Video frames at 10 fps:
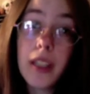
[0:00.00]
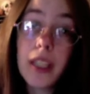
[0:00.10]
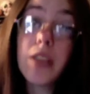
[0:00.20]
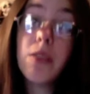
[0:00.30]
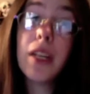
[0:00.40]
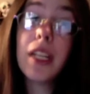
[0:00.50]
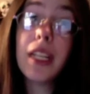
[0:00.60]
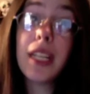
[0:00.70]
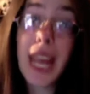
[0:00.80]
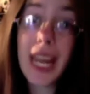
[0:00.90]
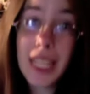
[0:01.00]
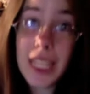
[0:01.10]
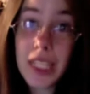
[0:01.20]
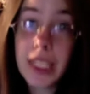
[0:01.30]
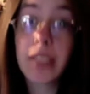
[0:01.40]
You can gain the
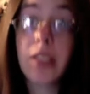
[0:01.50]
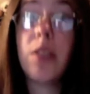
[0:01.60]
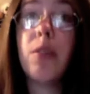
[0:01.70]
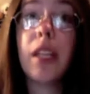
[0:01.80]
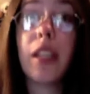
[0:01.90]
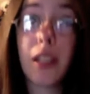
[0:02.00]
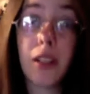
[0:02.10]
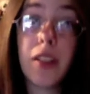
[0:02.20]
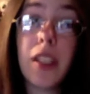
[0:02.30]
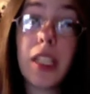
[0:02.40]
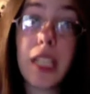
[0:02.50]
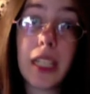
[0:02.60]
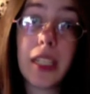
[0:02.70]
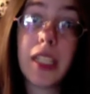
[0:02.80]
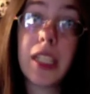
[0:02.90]
skills, you can learn the
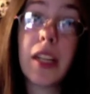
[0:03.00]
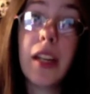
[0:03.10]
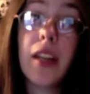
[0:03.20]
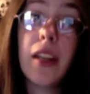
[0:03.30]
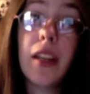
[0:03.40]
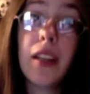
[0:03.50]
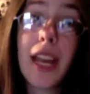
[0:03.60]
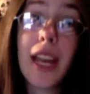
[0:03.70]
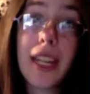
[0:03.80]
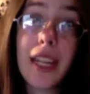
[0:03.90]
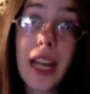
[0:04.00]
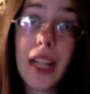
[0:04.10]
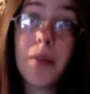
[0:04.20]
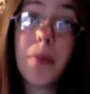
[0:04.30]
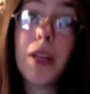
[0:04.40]
skills that can
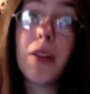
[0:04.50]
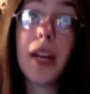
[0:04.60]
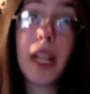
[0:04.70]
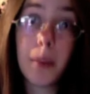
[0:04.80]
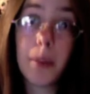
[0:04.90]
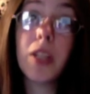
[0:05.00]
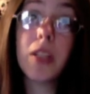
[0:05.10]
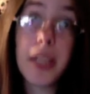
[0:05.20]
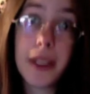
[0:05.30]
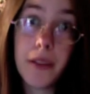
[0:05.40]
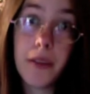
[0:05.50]
help you help yourself.